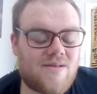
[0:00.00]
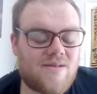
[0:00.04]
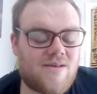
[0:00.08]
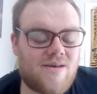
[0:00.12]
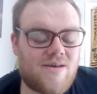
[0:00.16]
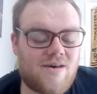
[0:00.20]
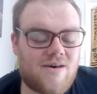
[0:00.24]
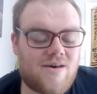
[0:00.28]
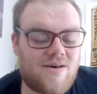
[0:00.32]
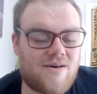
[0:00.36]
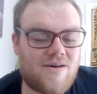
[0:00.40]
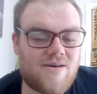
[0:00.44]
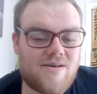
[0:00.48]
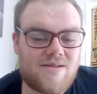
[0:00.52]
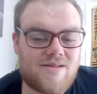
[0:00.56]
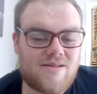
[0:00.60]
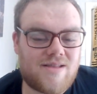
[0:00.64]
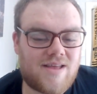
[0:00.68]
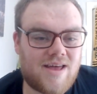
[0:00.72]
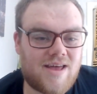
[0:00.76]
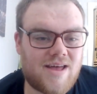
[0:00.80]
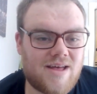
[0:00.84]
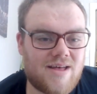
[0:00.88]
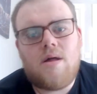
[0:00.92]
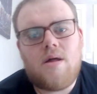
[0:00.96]
Oh
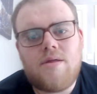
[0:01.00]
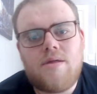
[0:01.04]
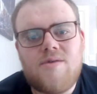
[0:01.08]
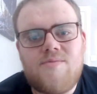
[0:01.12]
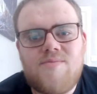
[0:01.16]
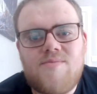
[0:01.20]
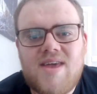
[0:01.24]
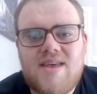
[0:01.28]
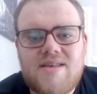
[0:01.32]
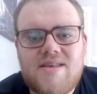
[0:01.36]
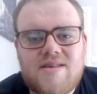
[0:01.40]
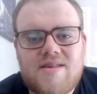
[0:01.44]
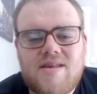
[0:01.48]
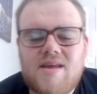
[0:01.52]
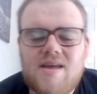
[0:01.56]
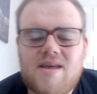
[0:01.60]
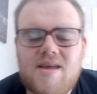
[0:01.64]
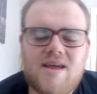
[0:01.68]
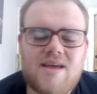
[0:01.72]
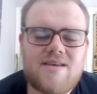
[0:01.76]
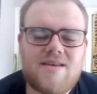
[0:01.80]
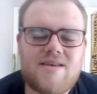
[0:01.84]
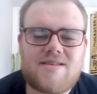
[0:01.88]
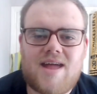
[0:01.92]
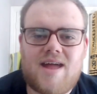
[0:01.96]
dear. The Miz
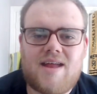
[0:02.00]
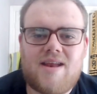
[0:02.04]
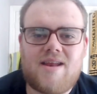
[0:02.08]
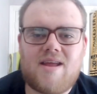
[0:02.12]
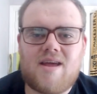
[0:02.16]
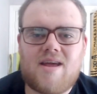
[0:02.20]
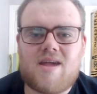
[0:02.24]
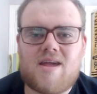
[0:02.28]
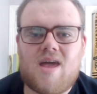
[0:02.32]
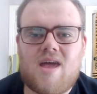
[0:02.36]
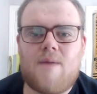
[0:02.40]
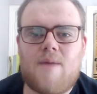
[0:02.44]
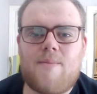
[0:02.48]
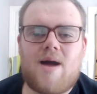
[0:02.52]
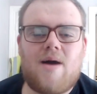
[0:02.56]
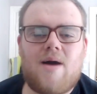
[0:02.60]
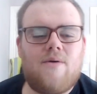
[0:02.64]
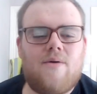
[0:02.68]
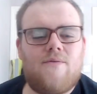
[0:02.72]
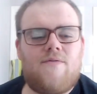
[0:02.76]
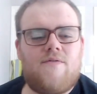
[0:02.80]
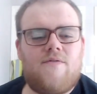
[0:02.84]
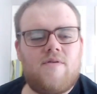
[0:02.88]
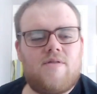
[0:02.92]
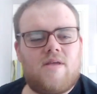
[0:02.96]
has then come
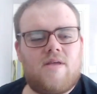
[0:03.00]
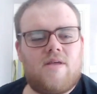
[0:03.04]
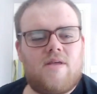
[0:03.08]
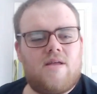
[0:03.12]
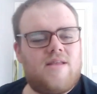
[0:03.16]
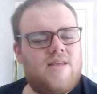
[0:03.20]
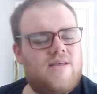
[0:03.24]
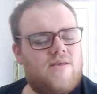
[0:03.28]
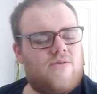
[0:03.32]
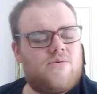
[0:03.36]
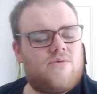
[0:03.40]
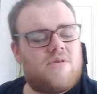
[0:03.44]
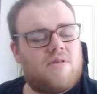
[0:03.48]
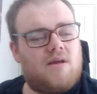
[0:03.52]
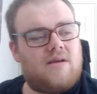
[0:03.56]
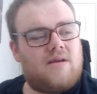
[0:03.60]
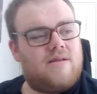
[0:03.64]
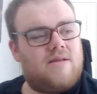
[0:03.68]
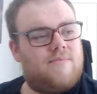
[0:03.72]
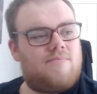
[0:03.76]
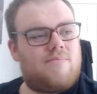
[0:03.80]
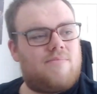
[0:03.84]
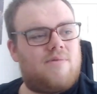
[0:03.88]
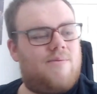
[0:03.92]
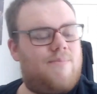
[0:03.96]
out for this was like
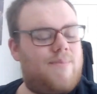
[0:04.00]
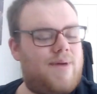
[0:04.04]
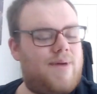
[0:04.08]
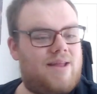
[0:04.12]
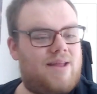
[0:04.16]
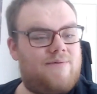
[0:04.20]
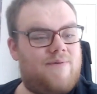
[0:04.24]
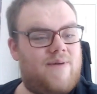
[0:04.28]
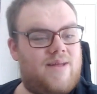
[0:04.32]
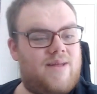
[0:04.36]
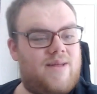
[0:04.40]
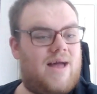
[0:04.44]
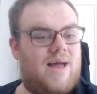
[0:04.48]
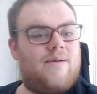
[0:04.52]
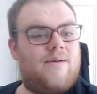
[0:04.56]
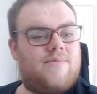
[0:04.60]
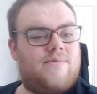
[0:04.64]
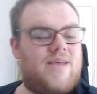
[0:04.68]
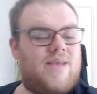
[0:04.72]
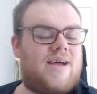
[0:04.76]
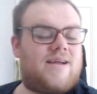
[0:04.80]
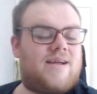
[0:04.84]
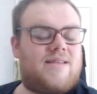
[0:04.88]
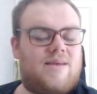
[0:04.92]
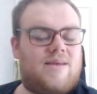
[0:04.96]
the main event. That
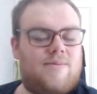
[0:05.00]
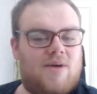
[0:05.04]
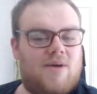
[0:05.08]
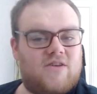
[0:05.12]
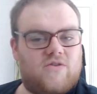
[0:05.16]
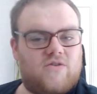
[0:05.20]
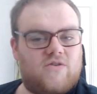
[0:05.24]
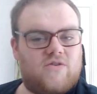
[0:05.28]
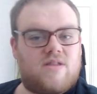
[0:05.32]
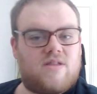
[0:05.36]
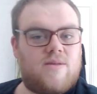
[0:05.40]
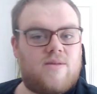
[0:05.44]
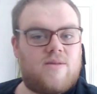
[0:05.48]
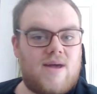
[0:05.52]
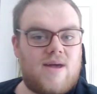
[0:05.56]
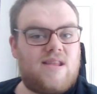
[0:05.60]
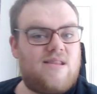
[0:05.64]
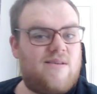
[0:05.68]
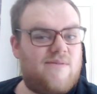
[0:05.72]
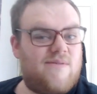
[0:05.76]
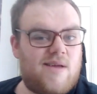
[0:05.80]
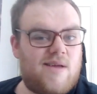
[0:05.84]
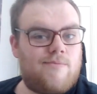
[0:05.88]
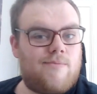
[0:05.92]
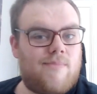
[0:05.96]
tag team match was the main
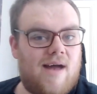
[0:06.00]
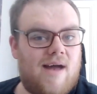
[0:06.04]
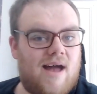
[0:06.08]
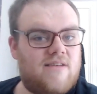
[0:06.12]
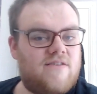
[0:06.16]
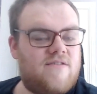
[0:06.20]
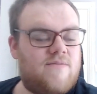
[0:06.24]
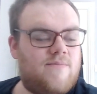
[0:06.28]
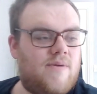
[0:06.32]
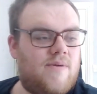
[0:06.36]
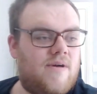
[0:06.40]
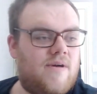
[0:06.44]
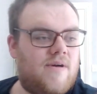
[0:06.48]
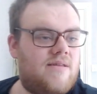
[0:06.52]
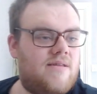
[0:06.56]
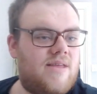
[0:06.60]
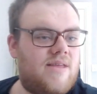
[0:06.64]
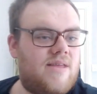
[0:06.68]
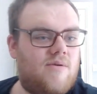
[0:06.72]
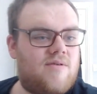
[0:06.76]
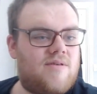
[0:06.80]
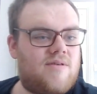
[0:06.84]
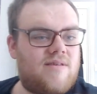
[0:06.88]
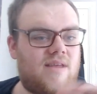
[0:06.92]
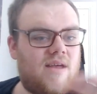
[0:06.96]
event match, but there
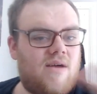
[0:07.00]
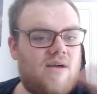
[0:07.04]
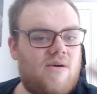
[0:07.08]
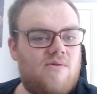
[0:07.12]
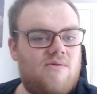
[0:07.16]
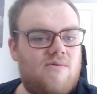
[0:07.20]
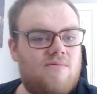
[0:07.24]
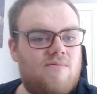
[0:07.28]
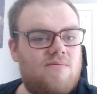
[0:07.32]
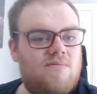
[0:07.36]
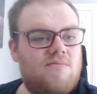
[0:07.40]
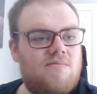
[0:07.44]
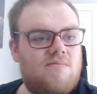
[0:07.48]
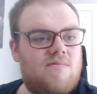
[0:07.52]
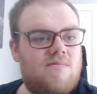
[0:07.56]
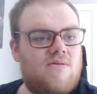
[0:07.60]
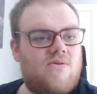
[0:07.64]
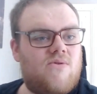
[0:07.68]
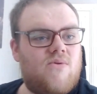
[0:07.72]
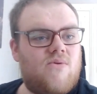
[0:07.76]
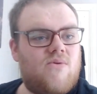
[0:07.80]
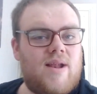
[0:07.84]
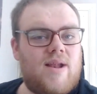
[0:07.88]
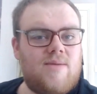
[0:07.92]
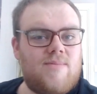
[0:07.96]
was still
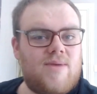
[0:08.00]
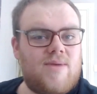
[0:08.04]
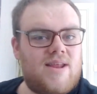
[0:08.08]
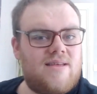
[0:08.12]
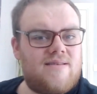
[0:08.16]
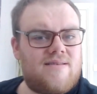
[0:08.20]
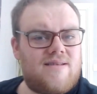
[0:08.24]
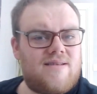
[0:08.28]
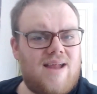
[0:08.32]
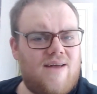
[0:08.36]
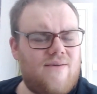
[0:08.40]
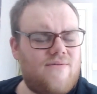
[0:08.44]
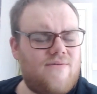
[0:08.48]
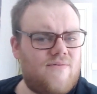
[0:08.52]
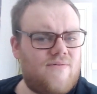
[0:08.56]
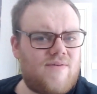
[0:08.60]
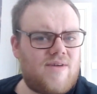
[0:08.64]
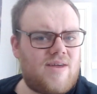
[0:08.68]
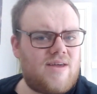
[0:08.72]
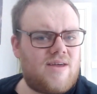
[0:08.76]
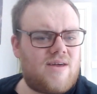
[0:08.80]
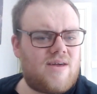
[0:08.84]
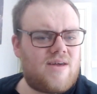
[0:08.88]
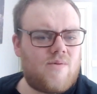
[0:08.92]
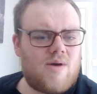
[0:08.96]
20 minutes left, I
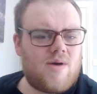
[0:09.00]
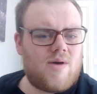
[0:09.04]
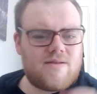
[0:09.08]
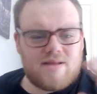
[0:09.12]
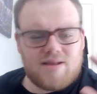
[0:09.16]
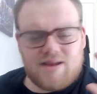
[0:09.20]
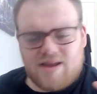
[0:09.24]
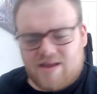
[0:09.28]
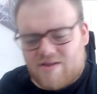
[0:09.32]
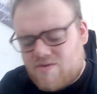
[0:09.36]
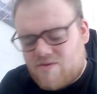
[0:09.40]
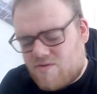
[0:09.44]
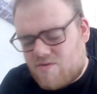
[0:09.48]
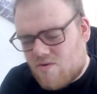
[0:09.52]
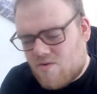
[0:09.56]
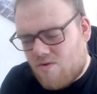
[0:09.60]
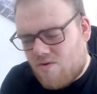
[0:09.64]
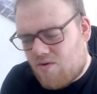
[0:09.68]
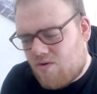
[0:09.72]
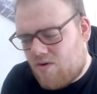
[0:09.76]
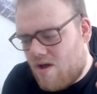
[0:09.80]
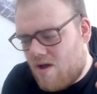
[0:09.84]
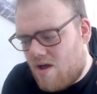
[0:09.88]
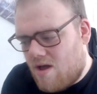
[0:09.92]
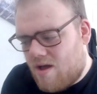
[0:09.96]
think it was, and this is
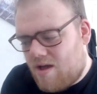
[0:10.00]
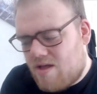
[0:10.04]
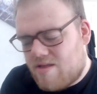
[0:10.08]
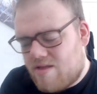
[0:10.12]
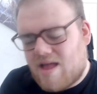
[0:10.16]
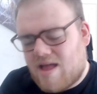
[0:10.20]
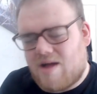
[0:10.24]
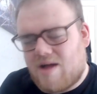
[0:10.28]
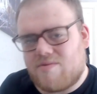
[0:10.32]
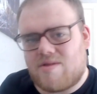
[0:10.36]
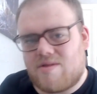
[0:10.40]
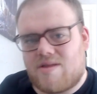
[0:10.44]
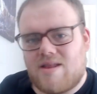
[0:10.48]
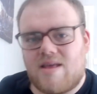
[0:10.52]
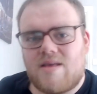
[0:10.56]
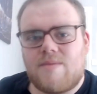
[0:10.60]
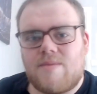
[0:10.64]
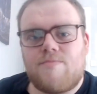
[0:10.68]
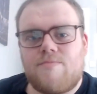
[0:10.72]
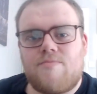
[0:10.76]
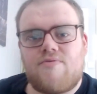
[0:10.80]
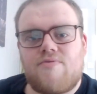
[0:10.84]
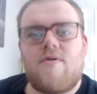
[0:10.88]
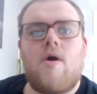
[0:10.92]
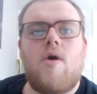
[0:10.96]
all down to this
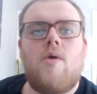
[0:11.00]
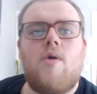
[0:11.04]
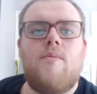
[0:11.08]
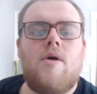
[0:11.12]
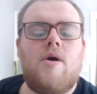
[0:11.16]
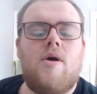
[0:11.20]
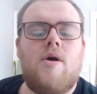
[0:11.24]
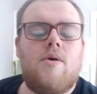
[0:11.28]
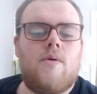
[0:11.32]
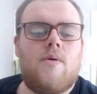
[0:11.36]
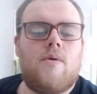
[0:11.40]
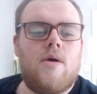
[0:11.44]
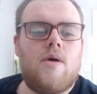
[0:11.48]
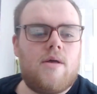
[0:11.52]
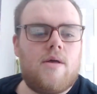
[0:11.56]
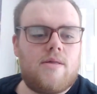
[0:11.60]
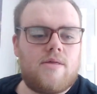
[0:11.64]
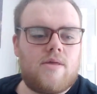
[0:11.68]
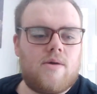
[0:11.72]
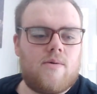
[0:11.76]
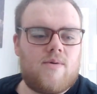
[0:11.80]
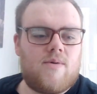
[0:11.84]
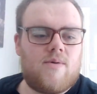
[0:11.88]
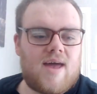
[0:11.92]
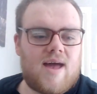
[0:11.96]
promo
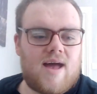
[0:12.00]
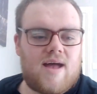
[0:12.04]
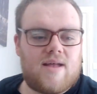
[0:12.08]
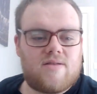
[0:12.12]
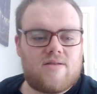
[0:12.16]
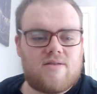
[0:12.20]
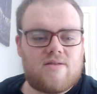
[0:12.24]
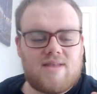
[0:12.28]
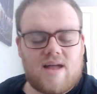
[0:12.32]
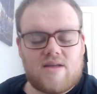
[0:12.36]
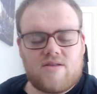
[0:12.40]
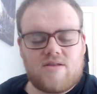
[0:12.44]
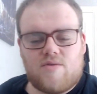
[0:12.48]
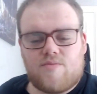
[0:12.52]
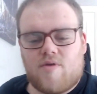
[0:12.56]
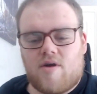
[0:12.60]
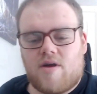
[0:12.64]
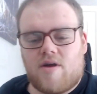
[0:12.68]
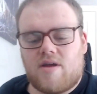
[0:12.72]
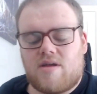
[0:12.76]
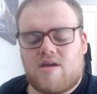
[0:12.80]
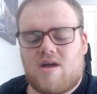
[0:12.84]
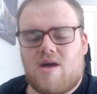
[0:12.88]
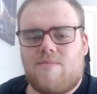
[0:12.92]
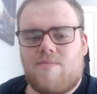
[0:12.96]
that we had. Daniel
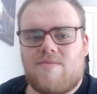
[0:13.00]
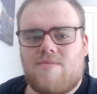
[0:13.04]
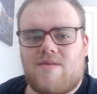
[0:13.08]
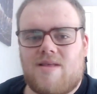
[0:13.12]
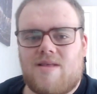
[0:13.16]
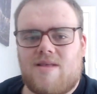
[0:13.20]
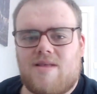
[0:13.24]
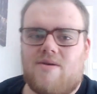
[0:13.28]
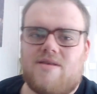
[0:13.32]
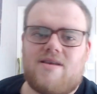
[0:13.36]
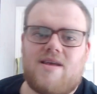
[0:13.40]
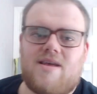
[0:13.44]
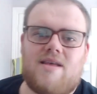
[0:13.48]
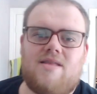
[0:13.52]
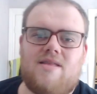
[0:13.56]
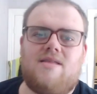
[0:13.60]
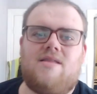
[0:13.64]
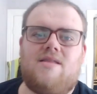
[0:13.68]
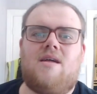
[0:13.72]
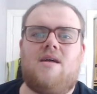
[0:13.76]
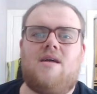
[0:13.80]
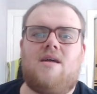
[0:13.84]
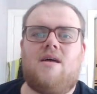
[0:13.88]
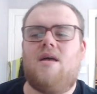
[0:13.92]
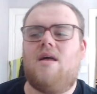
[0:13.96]
Bryan comes out and says
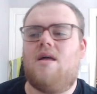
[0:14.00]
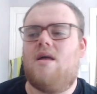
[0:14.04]
that